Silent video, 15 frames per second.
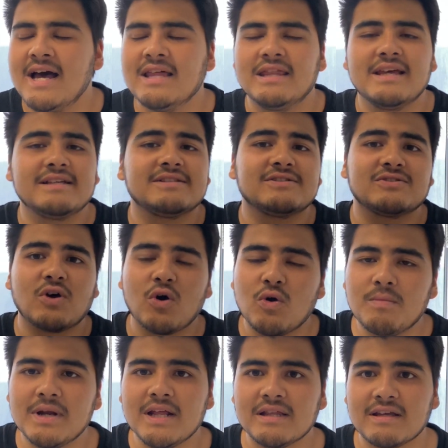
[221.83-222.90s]
There's so
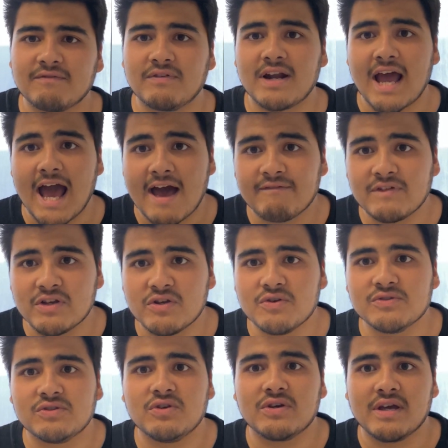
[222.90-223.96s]
many different
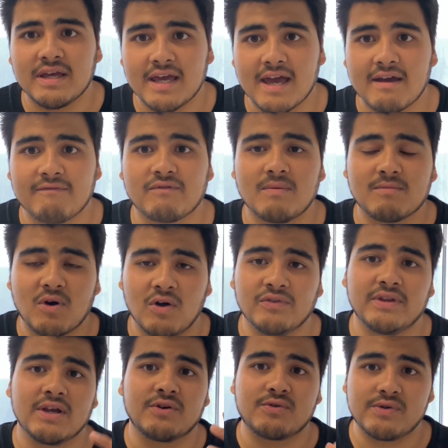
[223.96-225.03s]
avenues you can get from
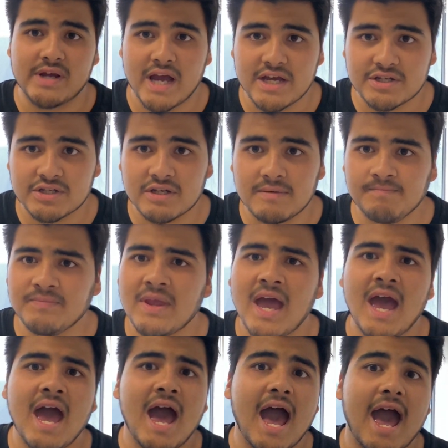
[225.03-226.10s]
content creation.
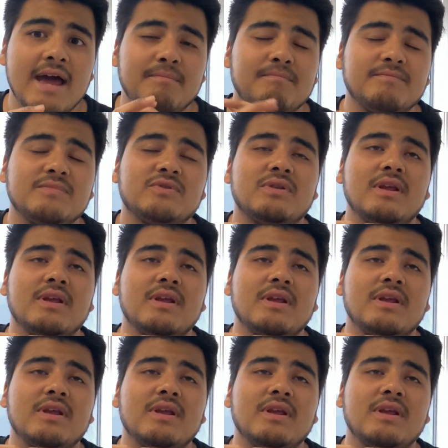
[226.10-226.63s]
And